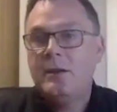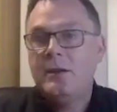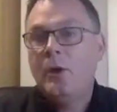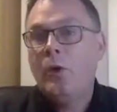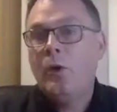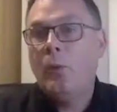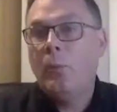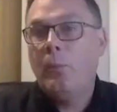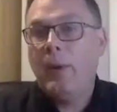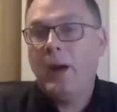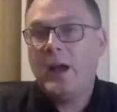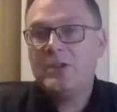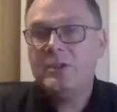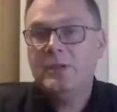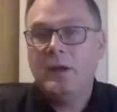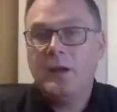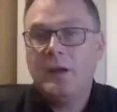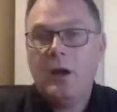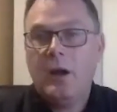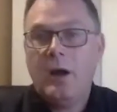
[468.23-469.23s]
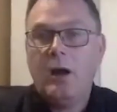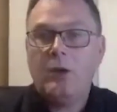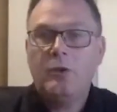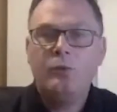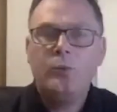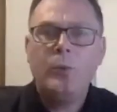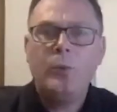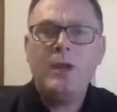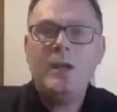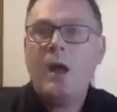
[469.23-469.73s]
or bash in a car, because
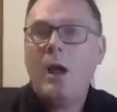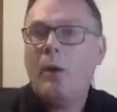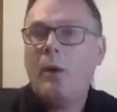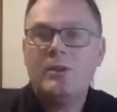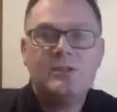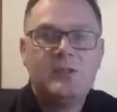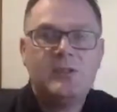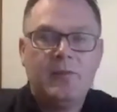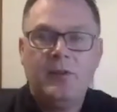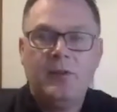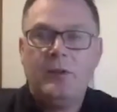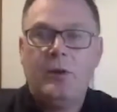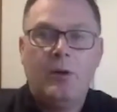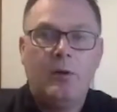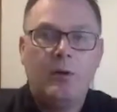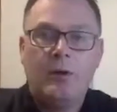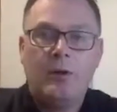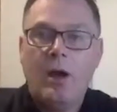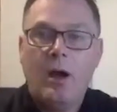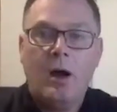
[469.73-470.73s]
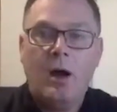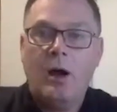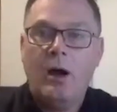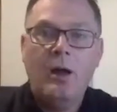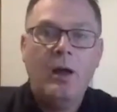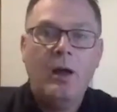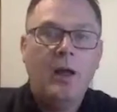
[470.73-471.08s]
we know a 7-year-old car